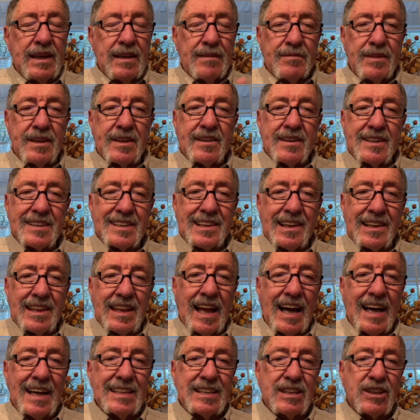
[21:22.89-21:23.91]
because
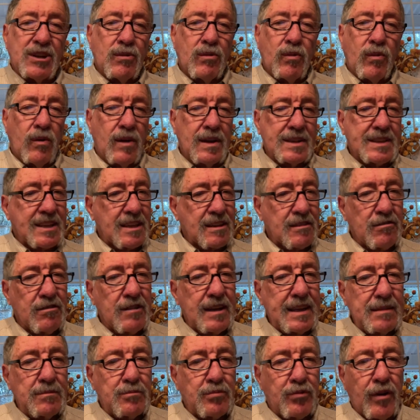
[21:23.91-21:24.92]
Elijah was a
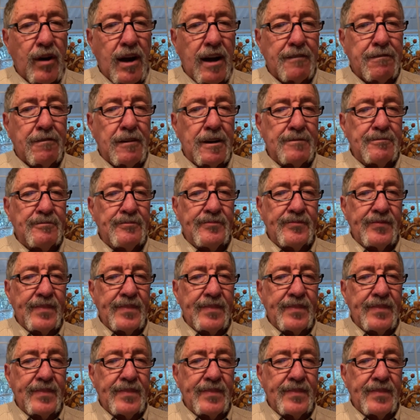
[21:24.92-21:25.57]
great prophet.